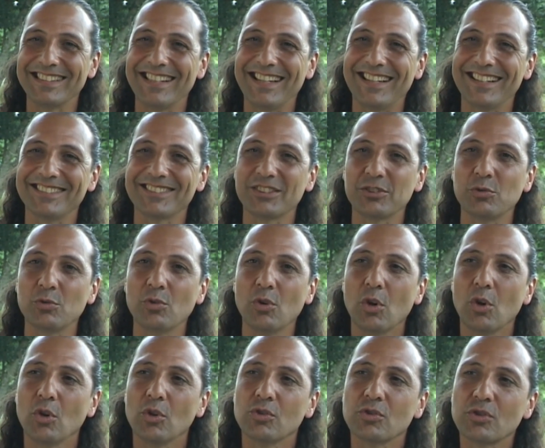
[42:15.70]
Yeah.
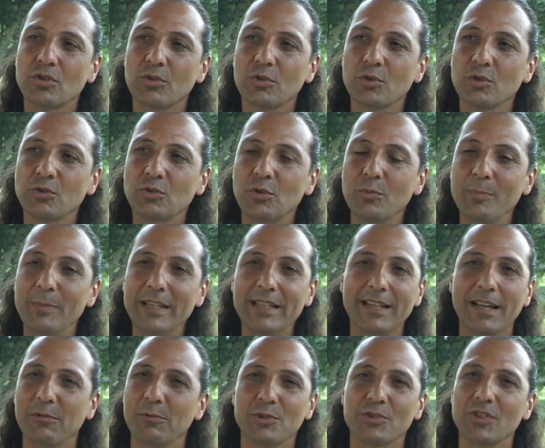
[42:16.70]
So to me
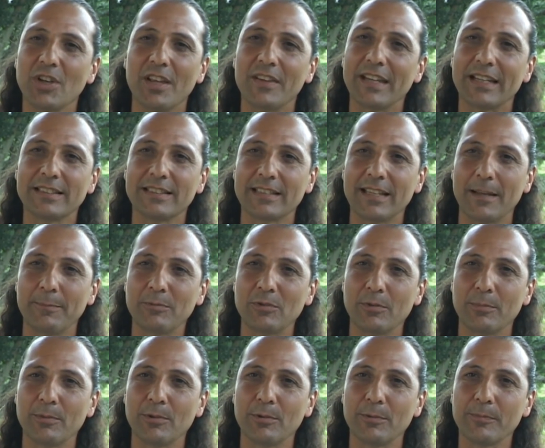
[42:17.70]
that was
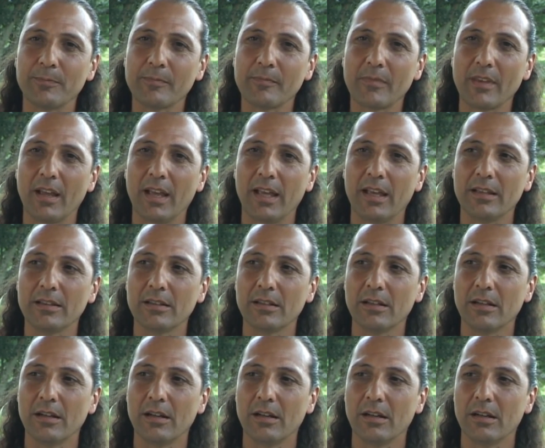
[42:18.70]
unacceptable, and
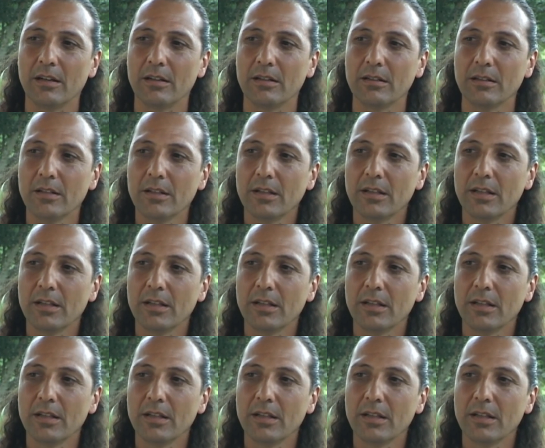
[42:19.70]
I